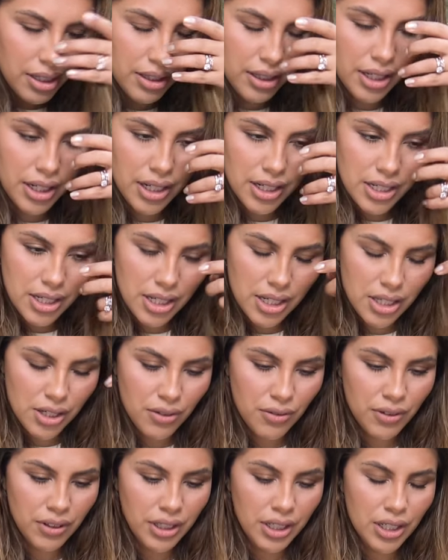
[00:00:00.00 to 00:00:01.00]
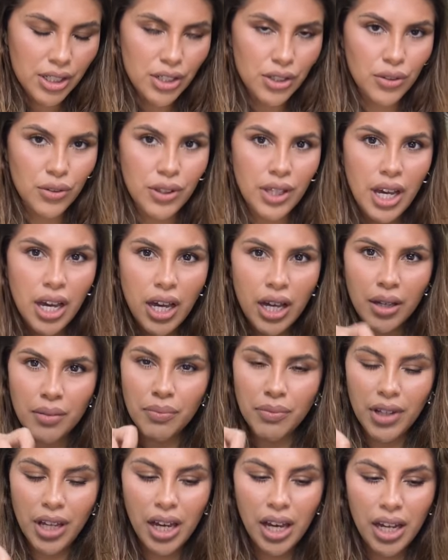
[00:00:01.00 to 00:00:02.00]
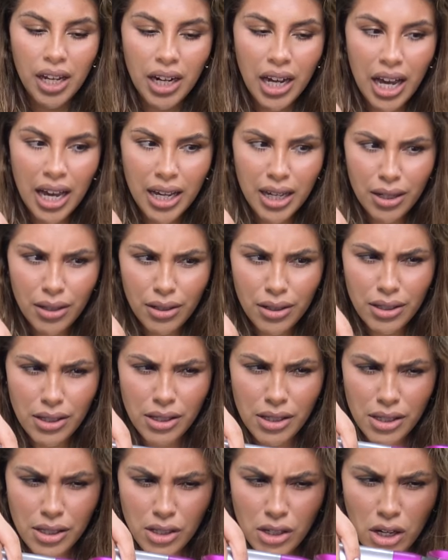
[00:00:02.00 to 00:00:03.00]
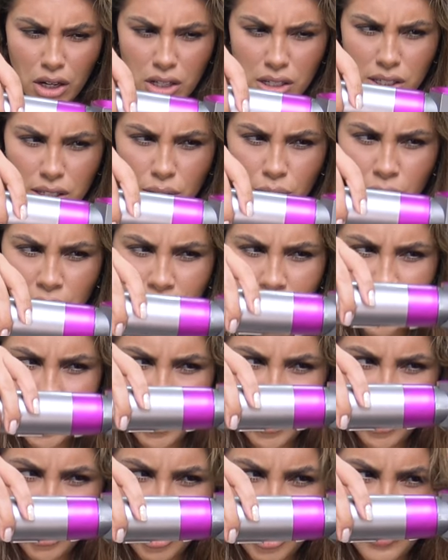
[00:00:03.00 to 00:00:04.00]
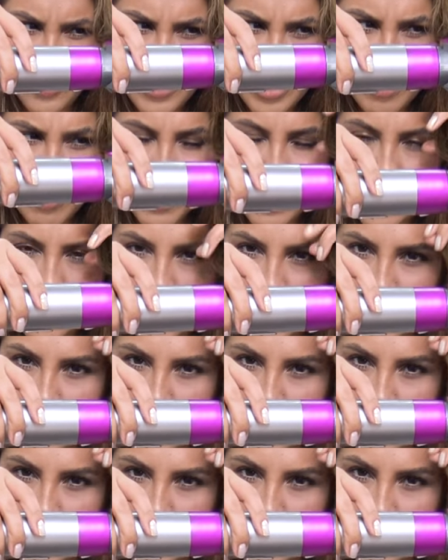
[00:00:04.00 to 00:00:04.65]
that it doesn't really do that. And I saw somewhere that you're not even supposed to